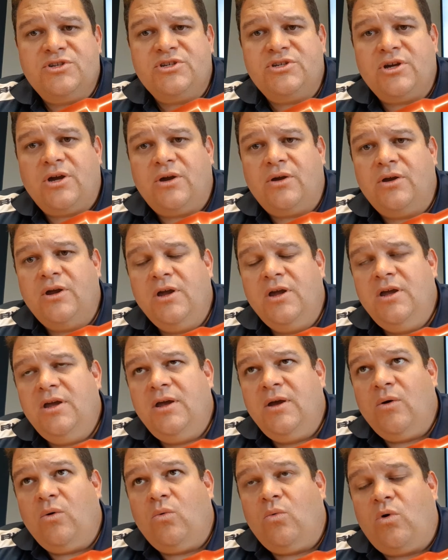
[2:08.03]
So
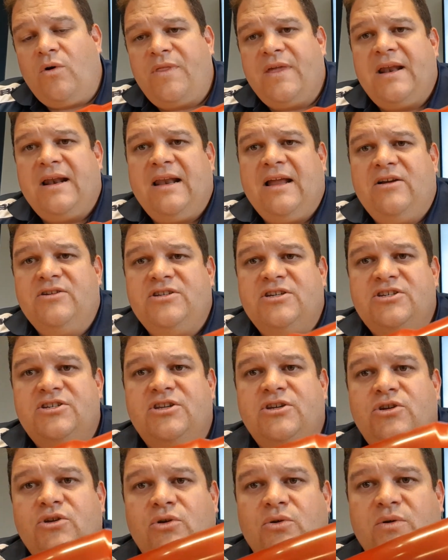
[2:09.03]
what that allows us
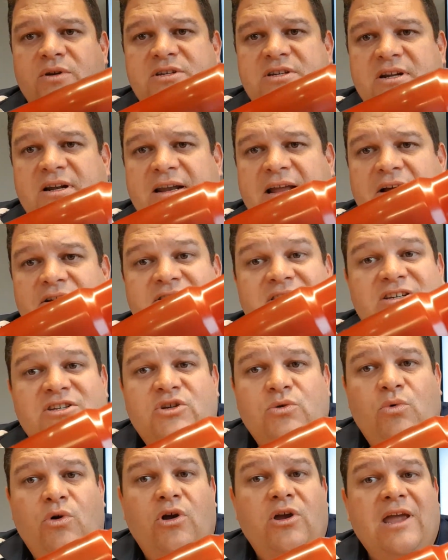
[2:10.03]
to do is it allows us
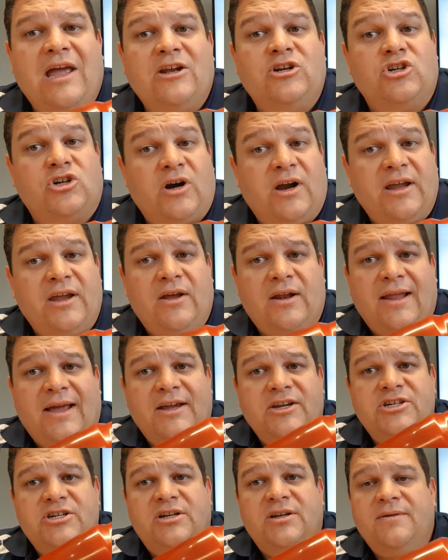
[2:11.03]
to work out
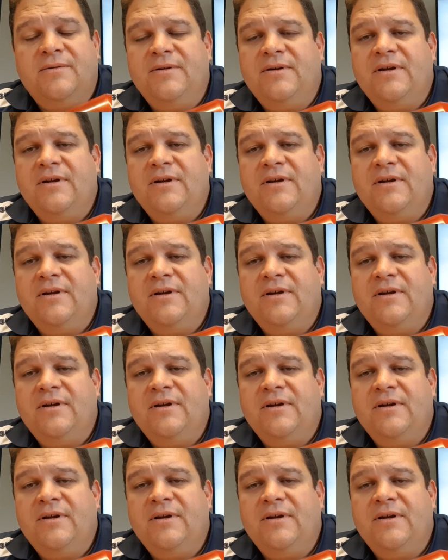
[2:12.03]
triangulation.